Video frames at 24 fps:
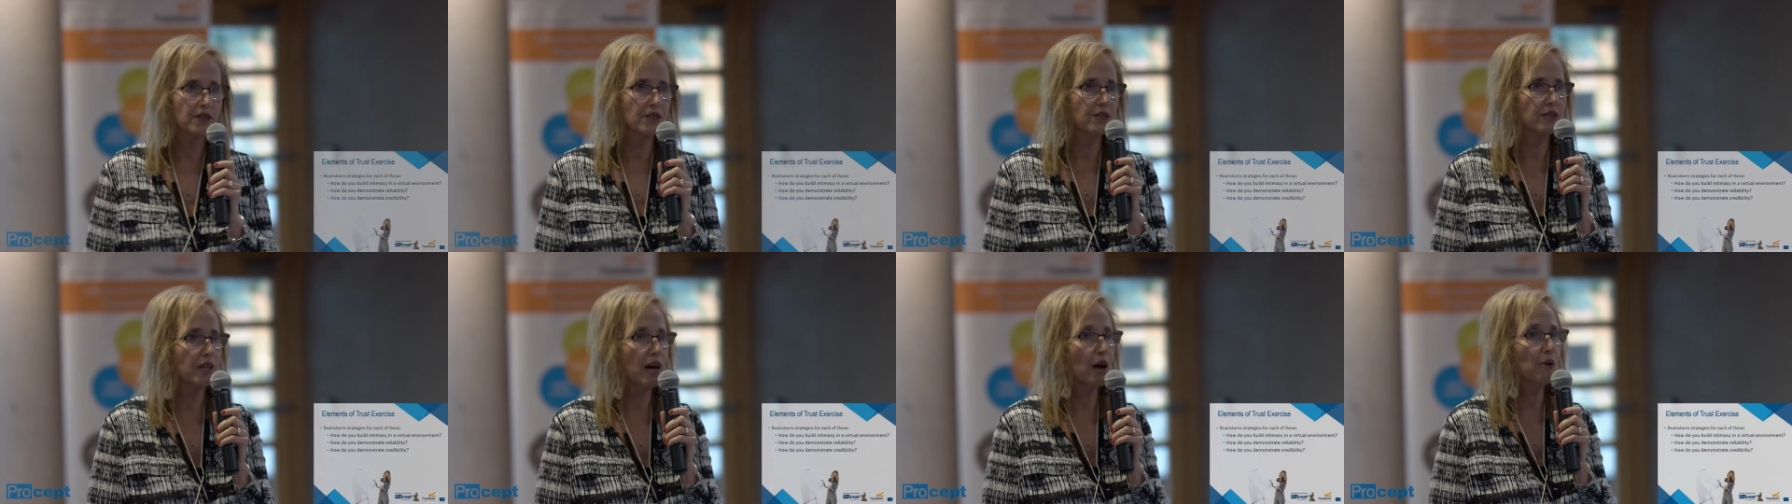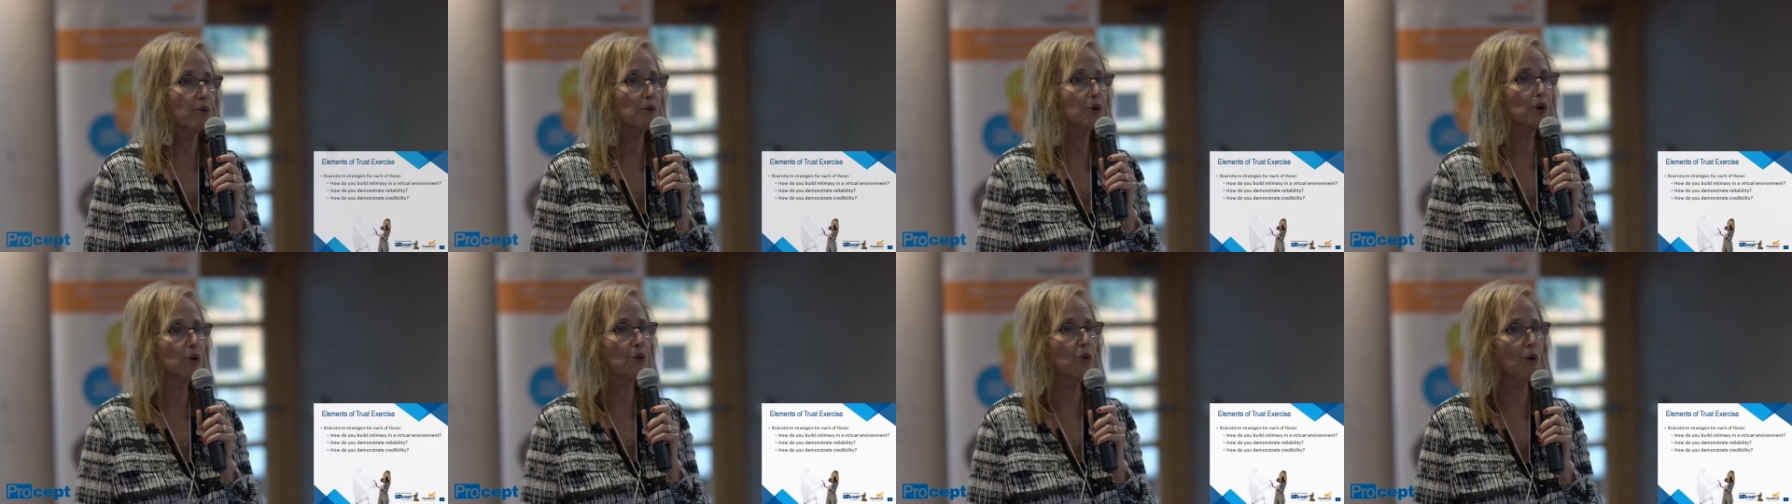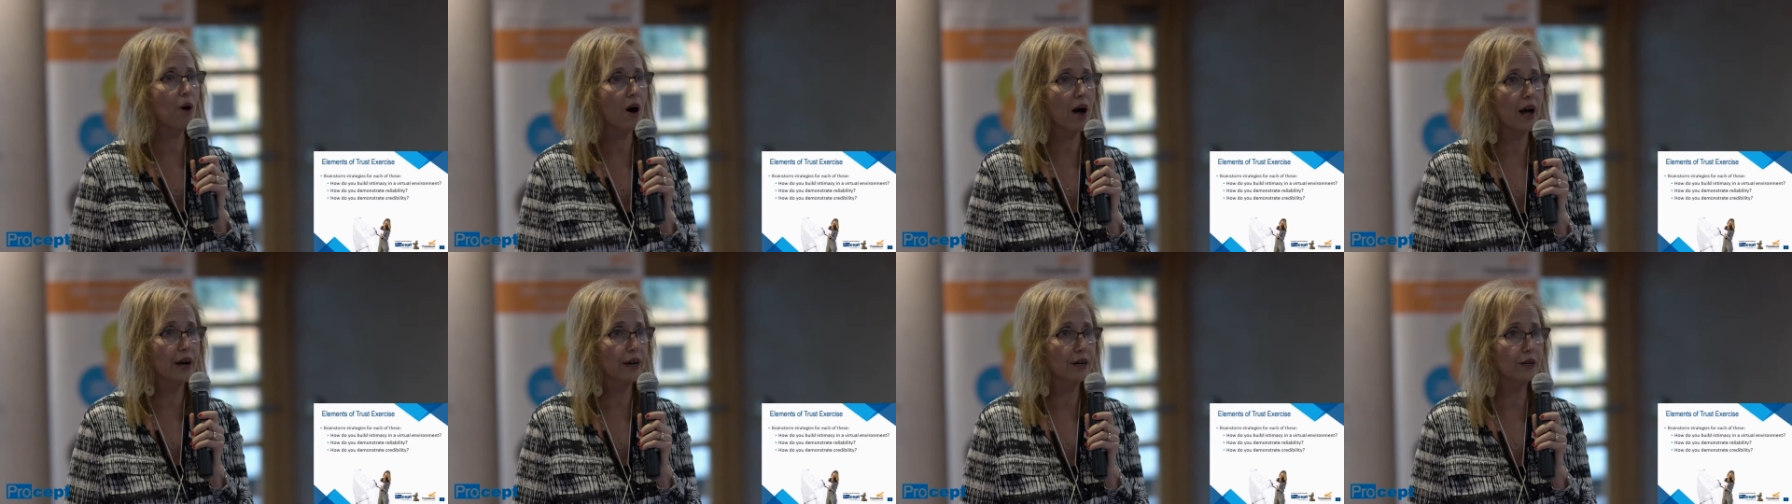So that
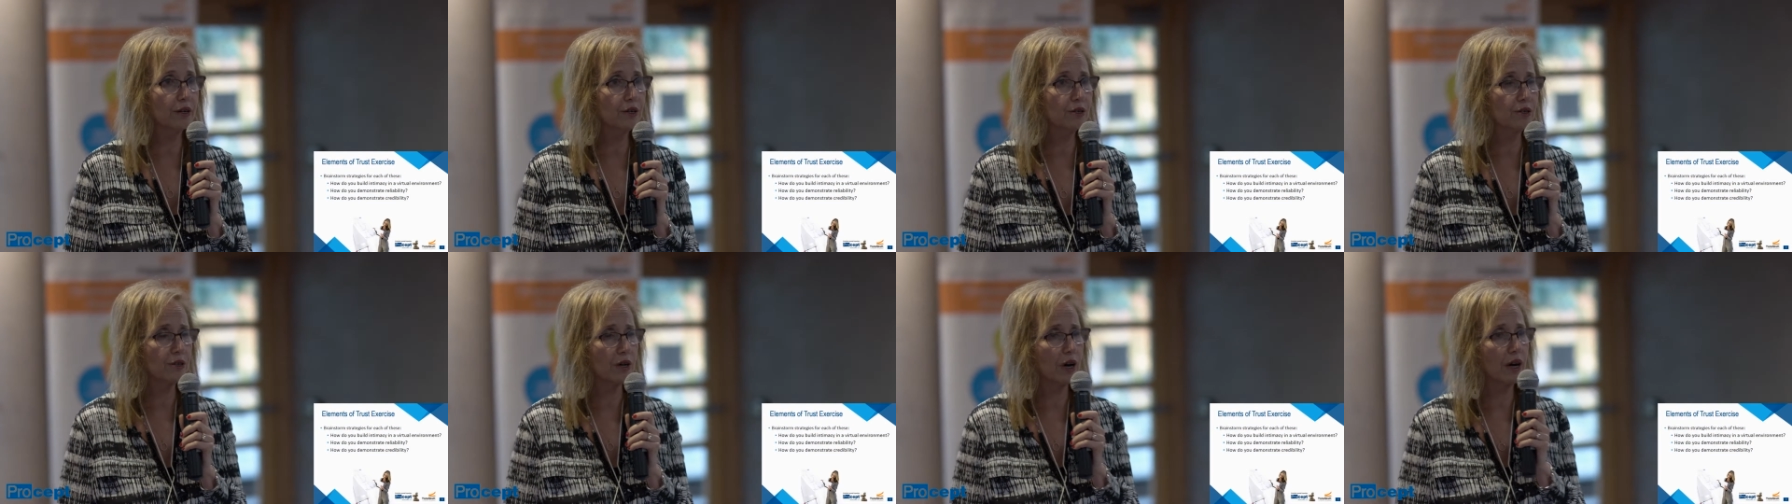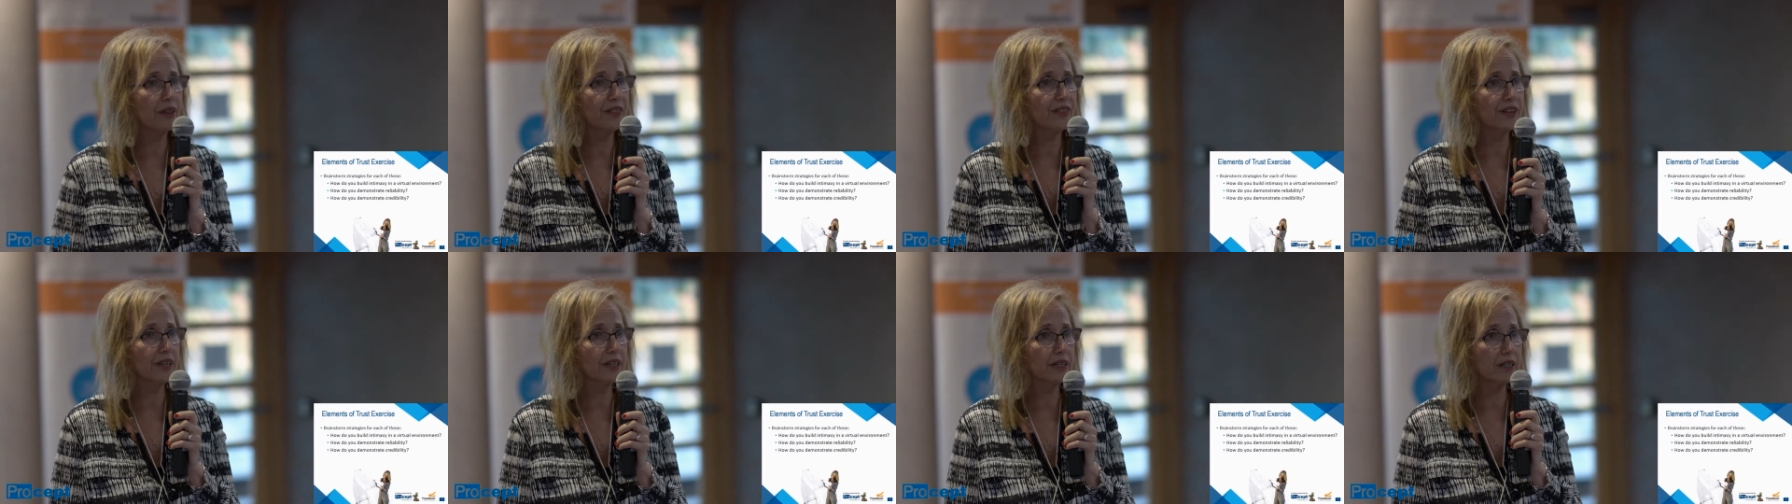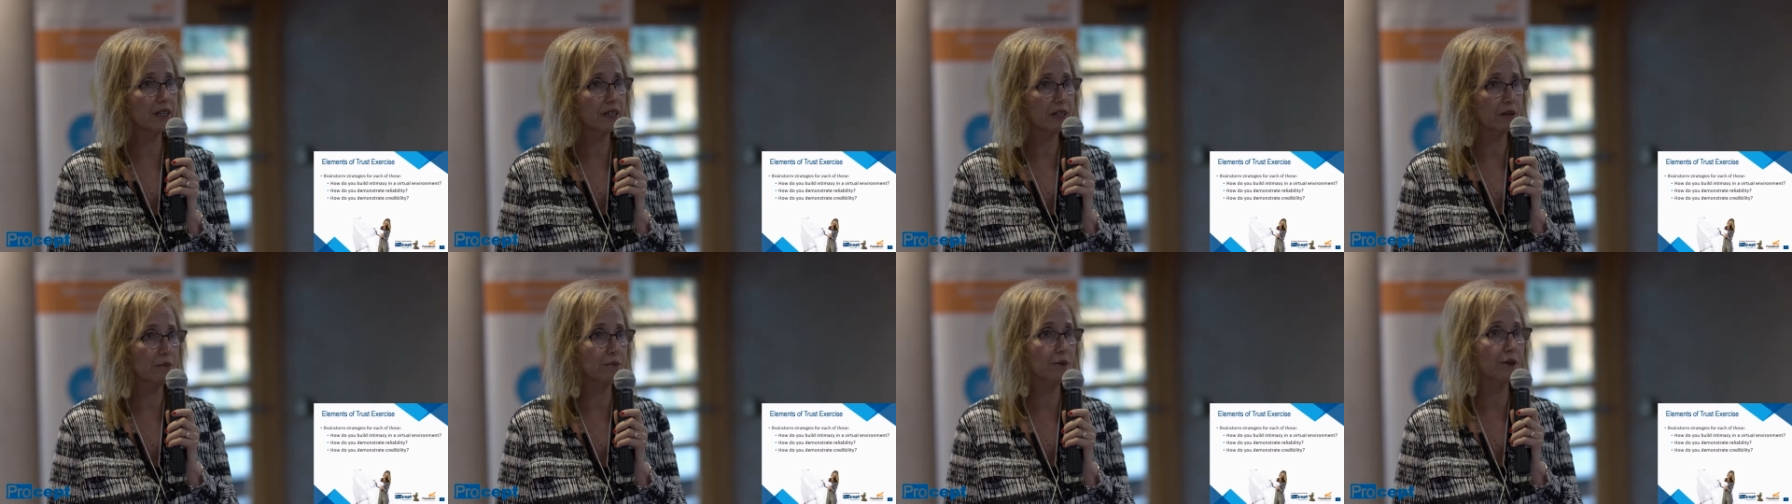requires
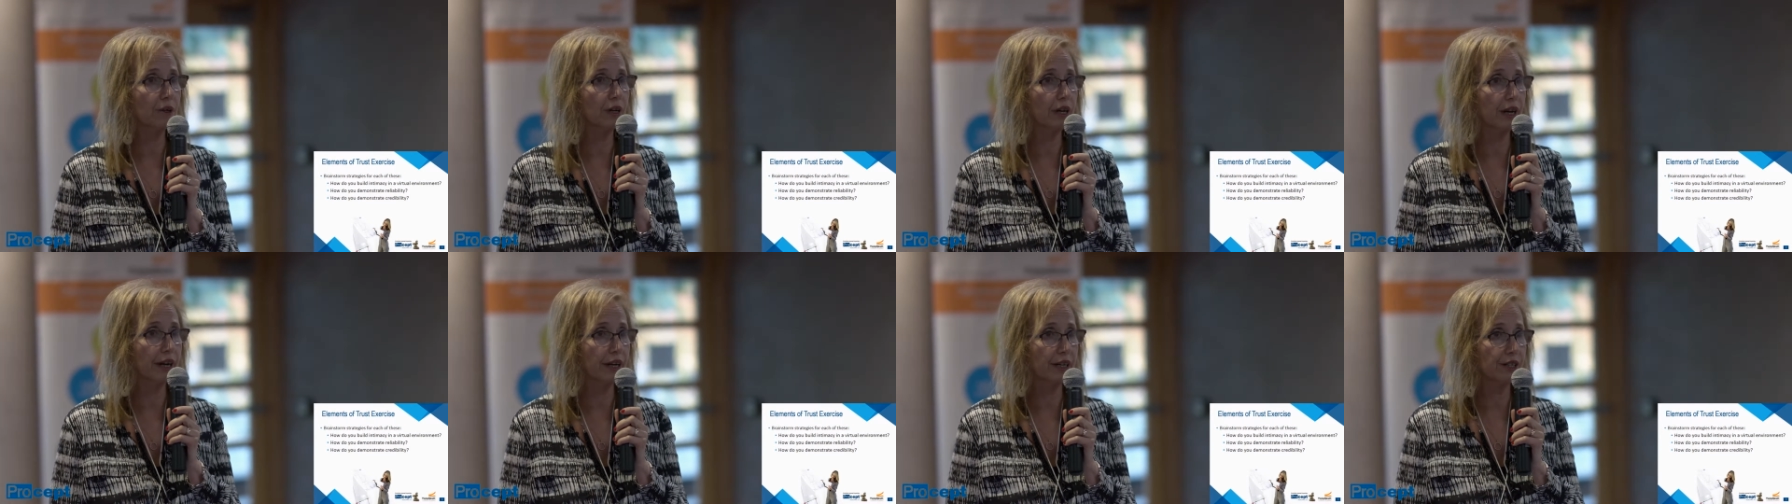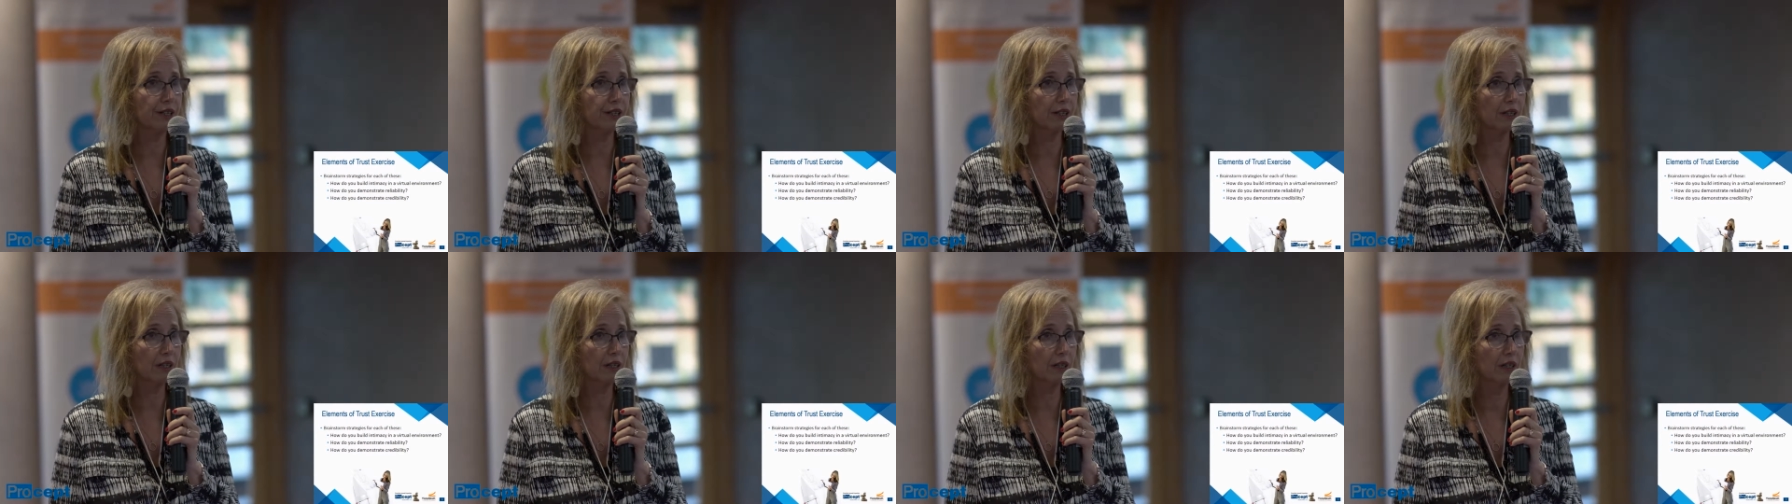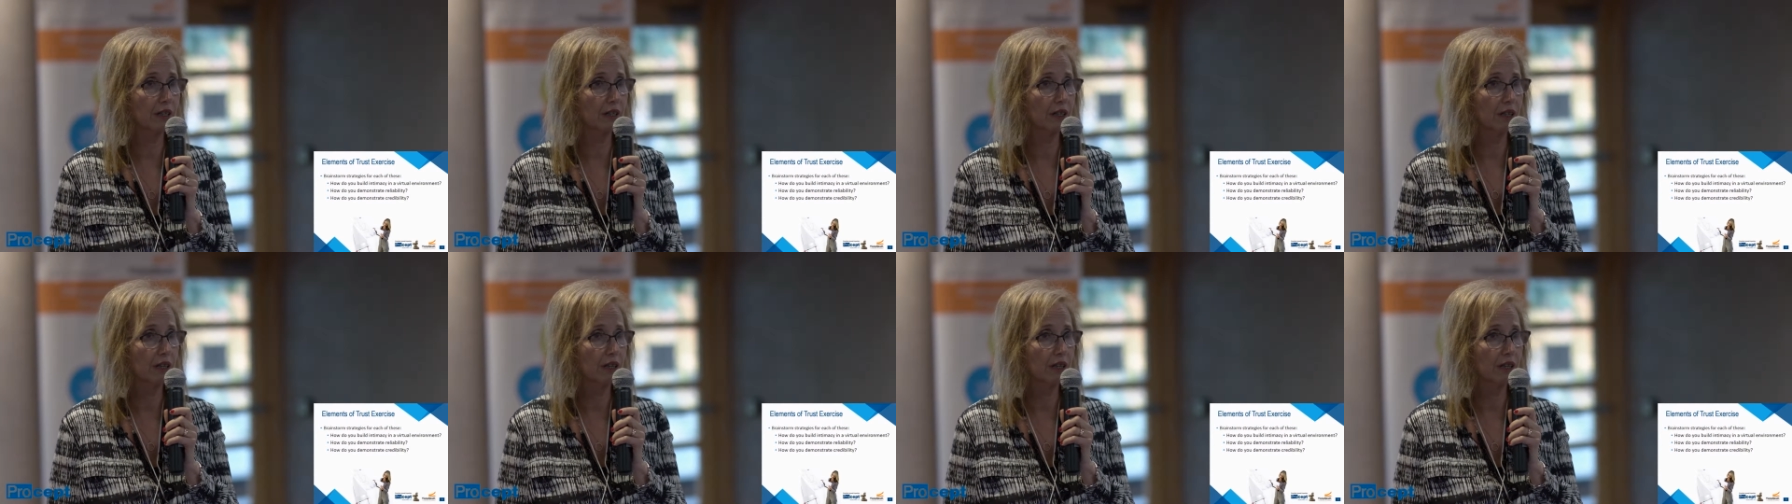authentic communication.